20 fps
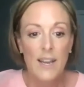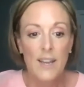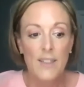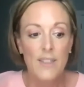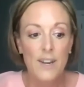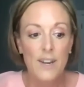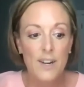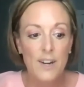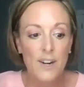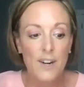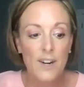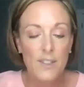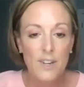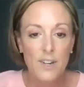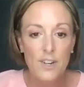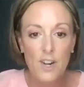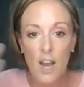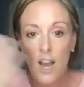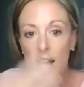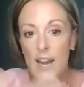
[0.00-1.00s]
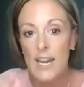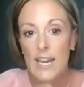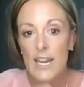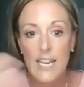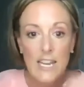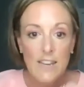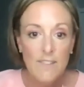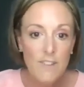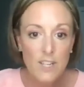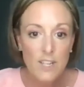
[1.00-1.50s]
They're not an
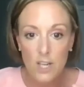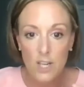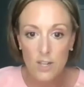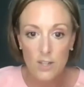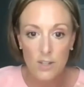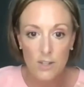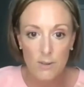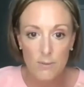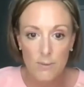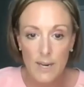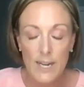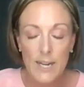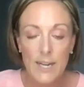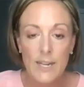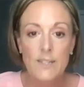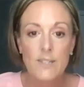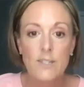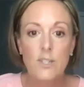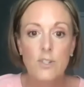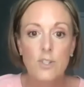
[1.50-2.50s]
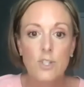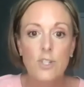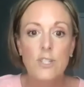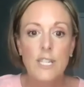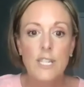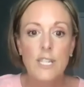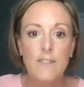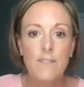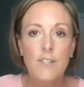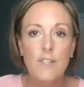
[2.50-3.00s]
even color, right? So just
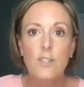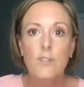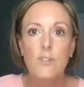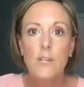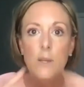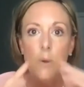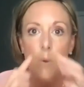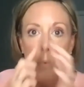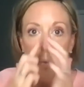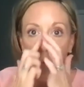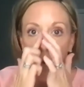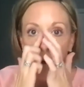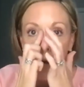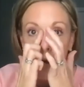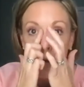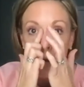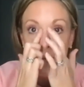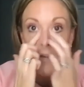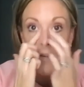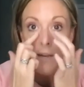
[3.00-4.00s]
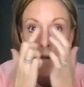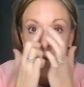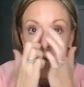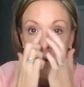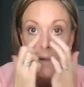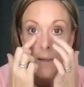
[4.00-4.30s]
even doing one